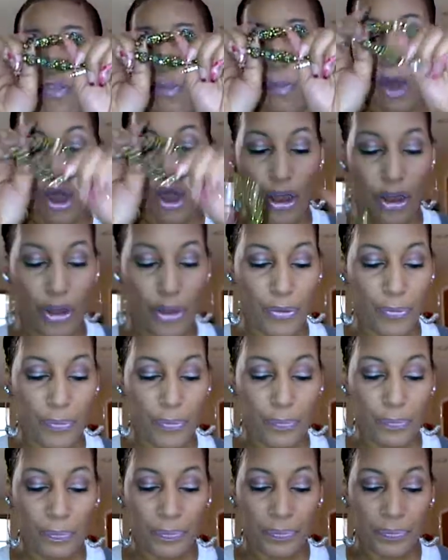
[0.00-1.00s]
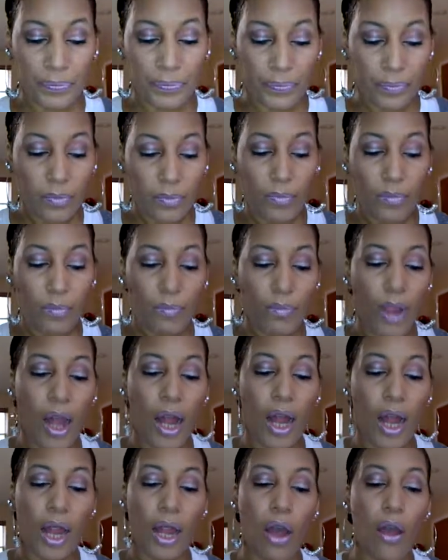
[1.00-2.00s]
from her,
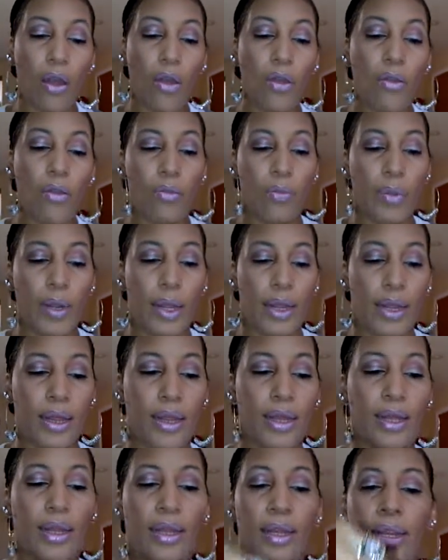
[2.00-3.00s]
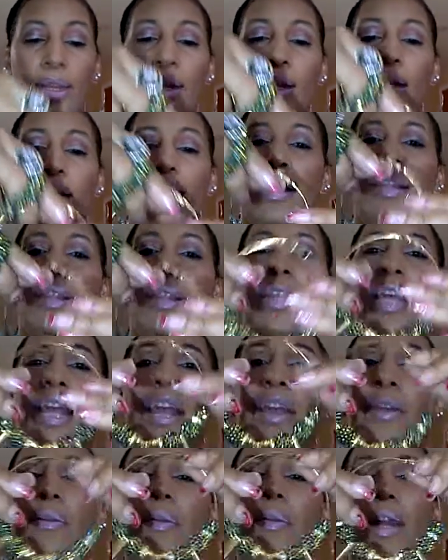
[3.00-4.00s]
along with
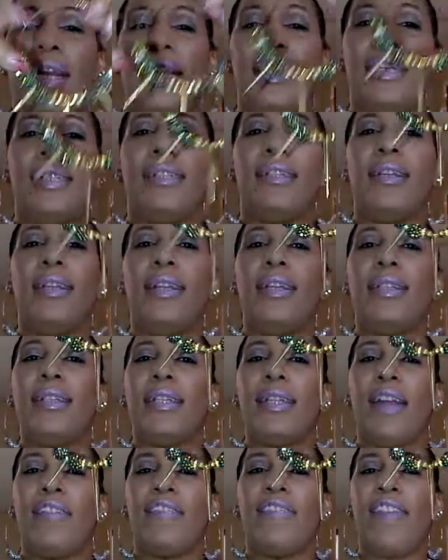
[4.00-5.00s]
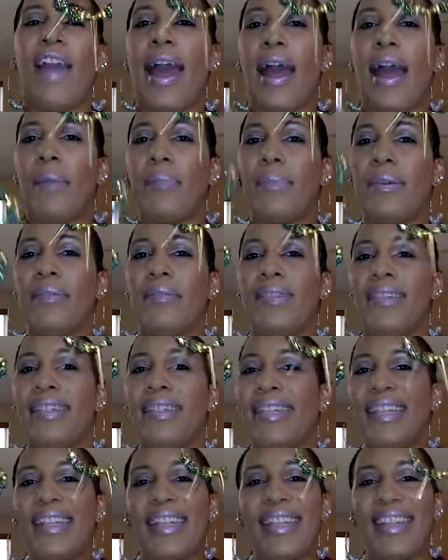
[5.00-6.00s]
the earrings. Isn't that fab?
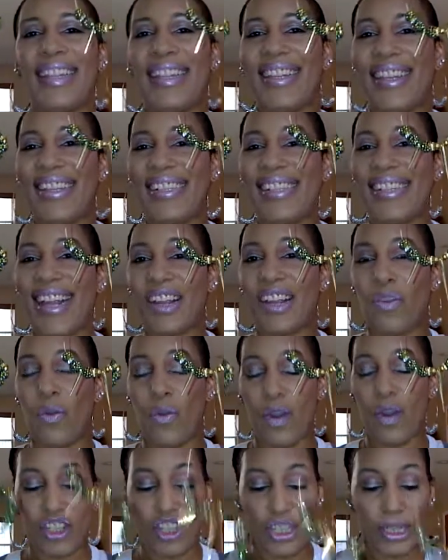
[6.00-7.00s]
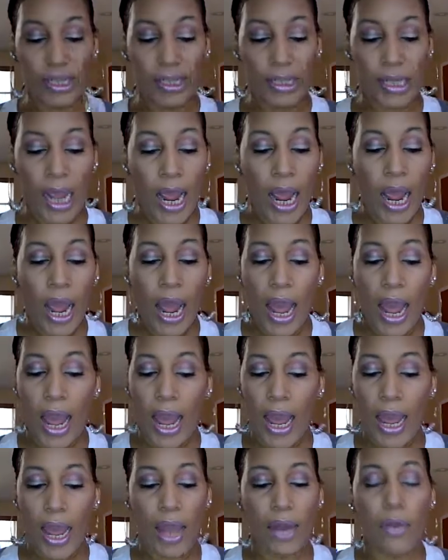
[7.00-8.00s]
isn't that gorgeous?
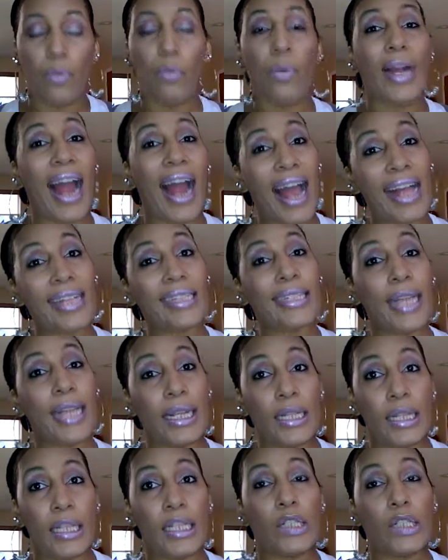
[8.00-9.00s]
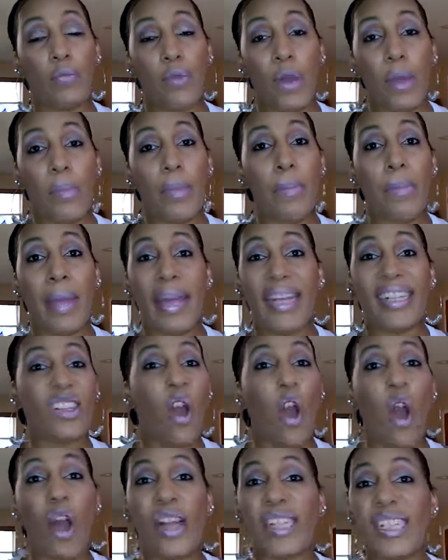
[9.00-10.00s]
And when I say this woman
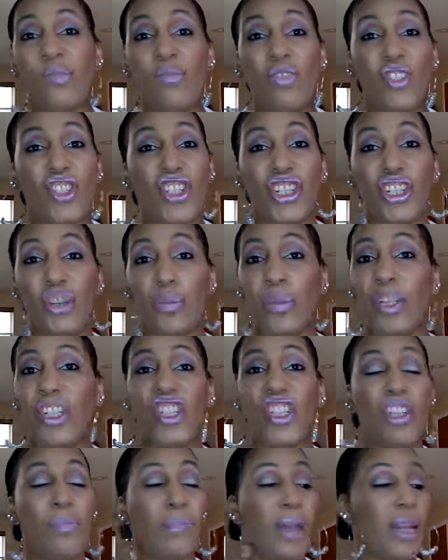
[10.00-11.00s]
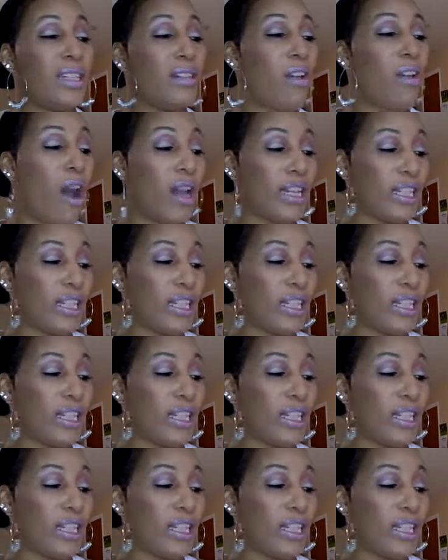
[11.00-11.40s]
makes awesome jewelry, she makes